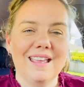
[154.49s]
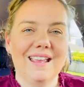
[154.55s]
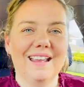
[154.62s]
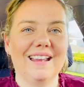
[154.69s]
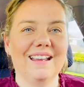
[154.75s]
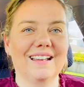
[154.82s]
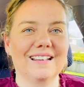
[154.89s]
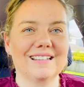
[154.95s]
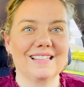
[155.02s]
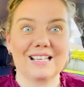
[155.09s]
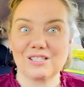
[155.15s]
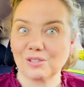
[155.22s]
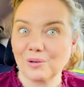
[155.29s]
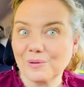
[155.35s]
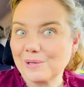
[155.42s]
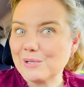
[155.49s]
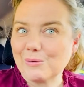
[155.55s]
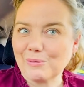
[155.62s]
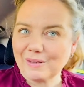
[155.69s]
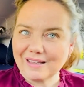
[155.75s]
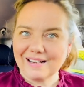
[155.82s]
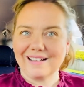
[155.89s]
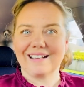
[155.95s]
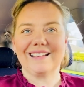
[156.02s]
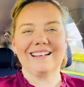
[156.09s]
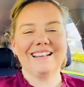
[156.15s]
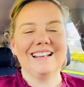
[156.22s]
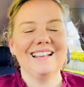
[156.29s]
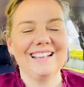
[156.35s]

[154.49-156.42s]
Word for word: And that's always really good.